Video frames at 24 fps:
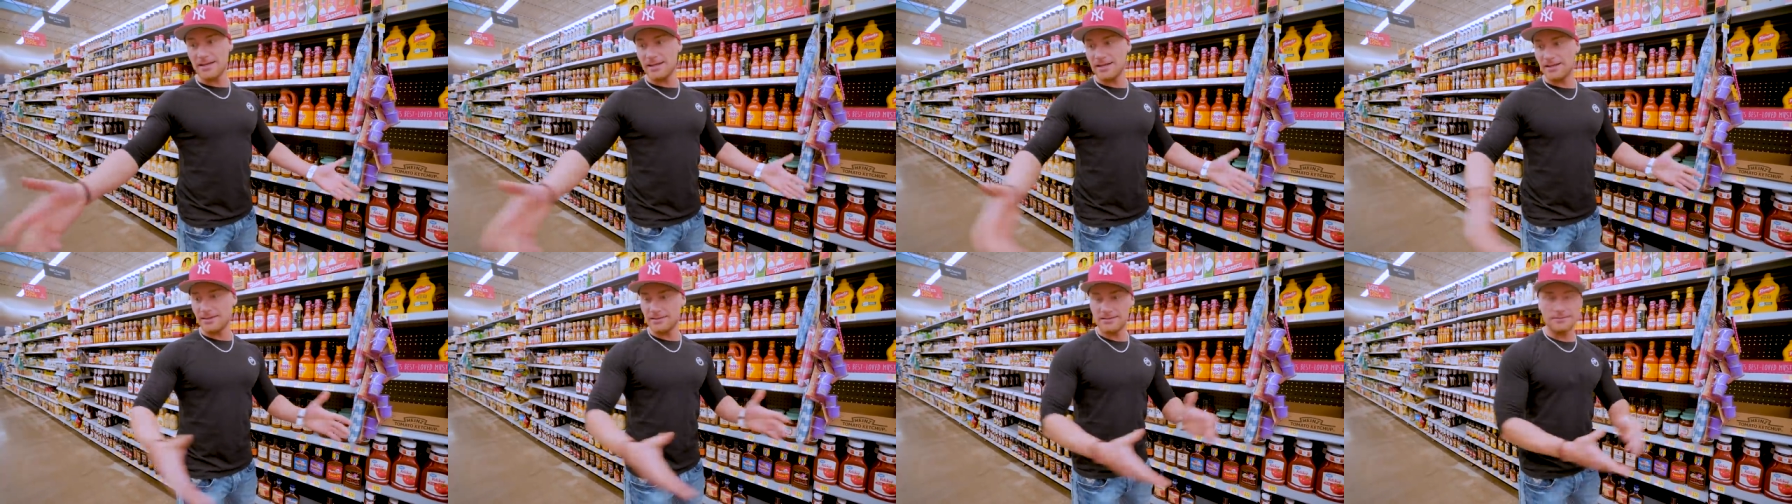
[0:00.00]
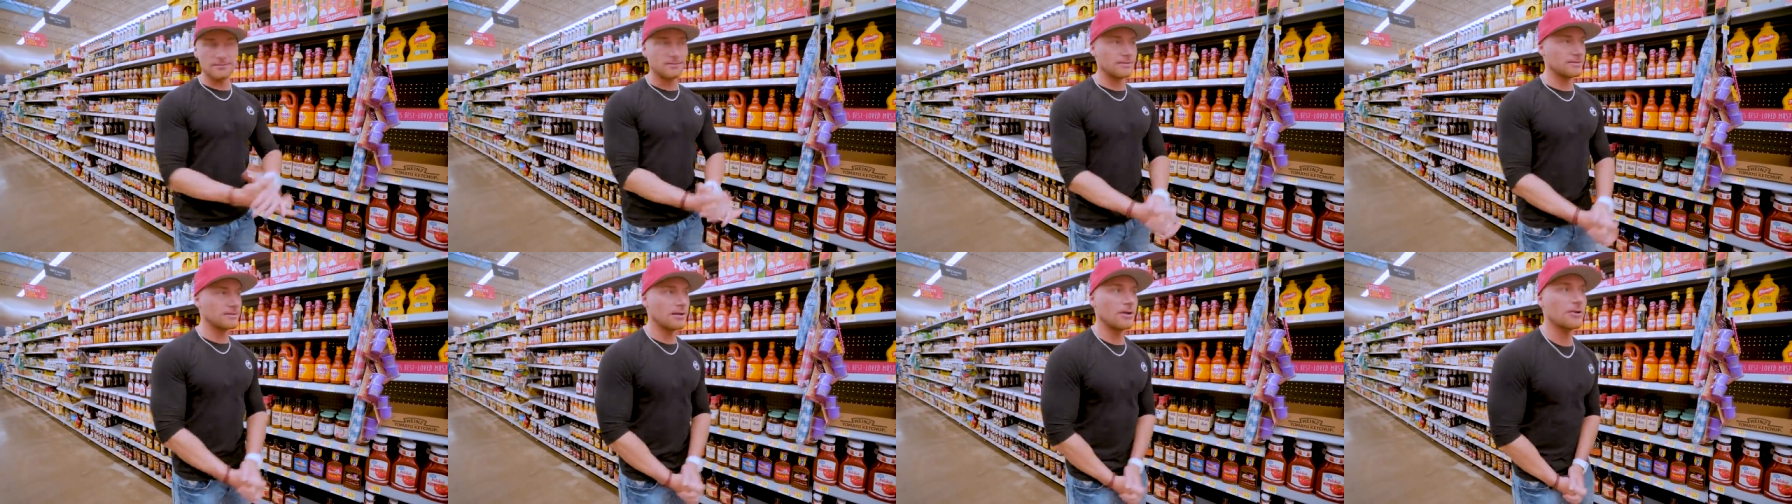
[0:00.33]

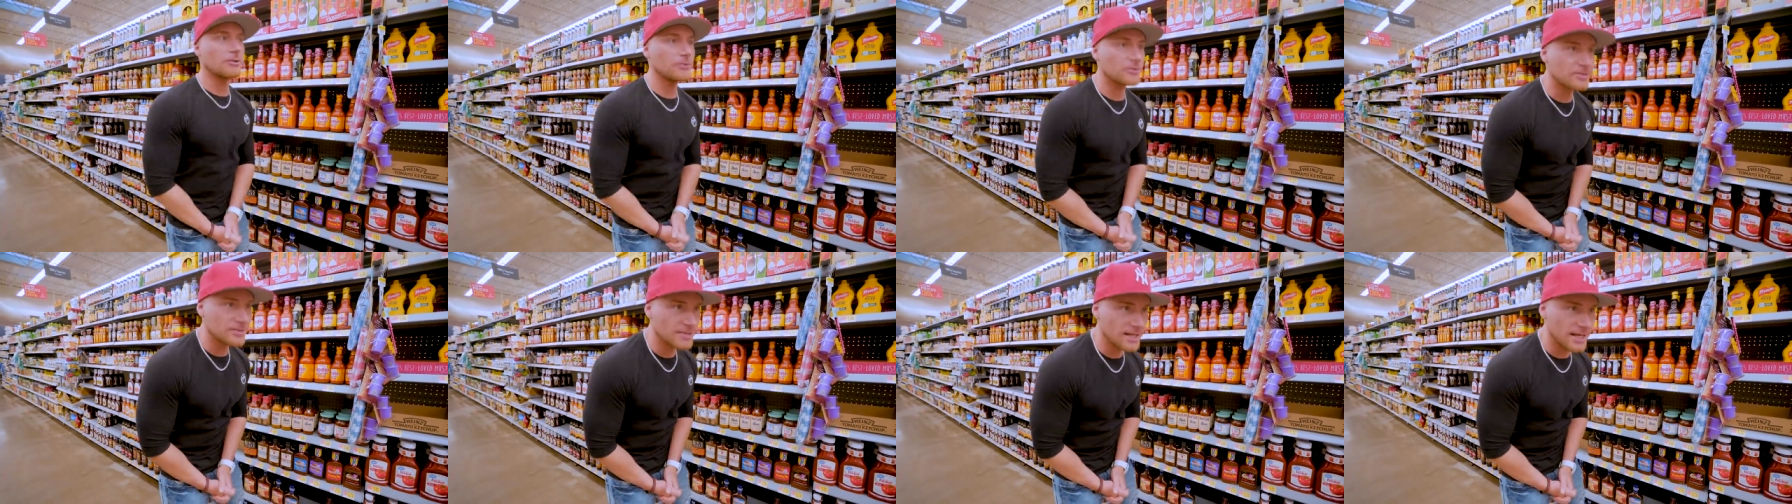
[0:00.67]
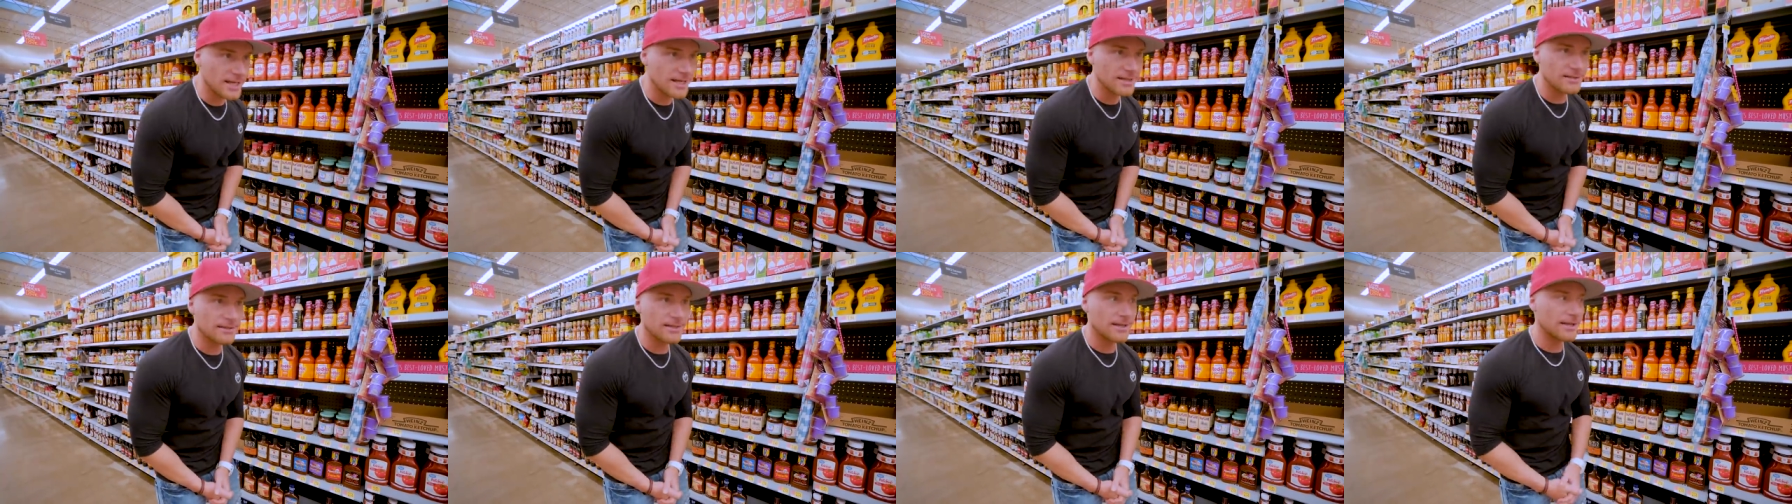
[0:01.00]
and just
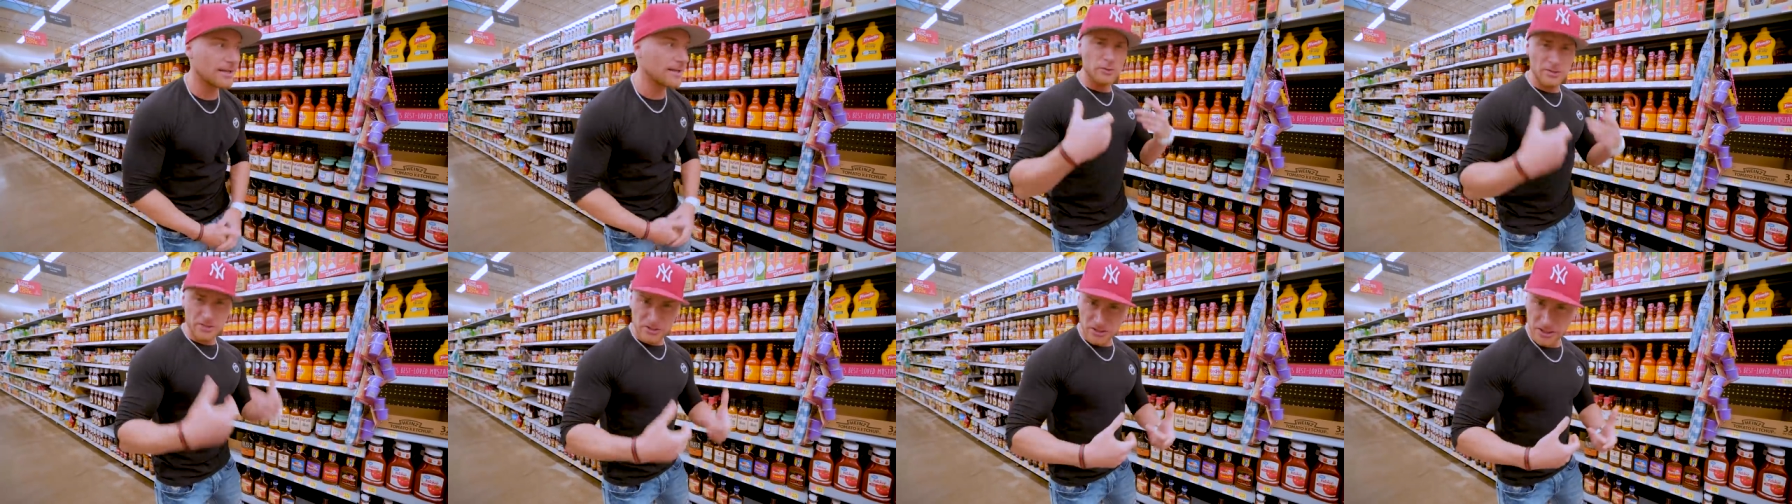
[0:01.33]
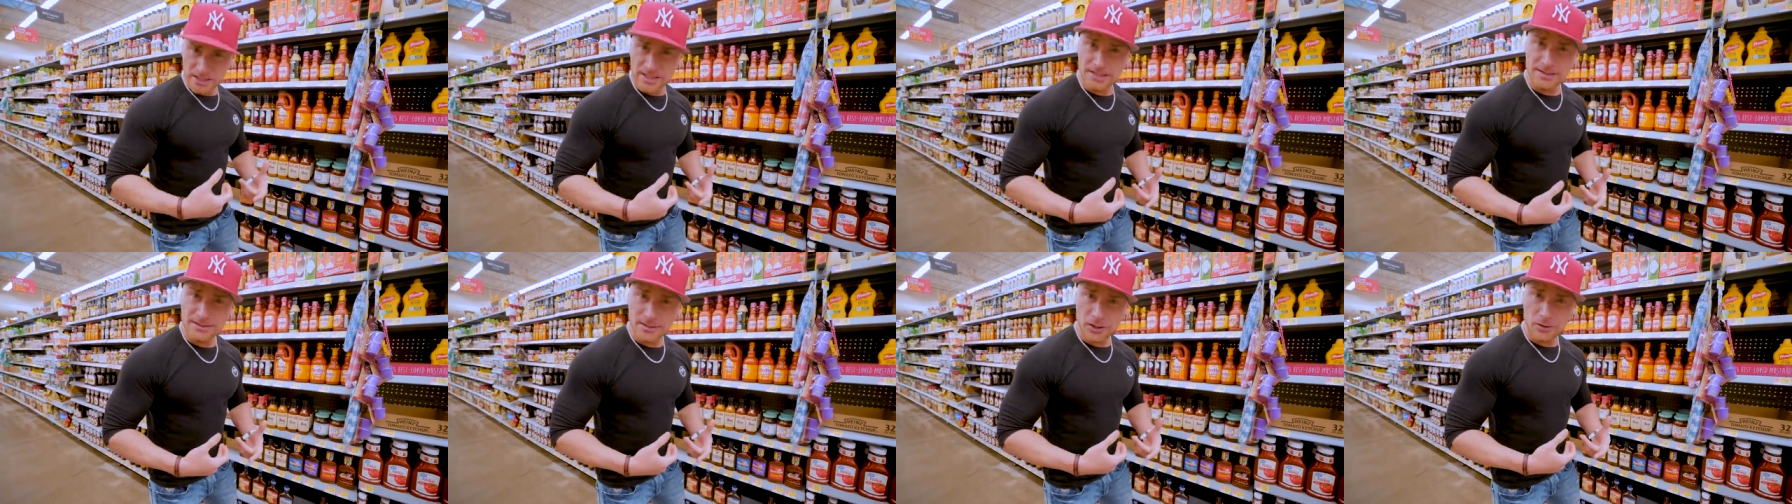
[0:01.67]
understand that when G's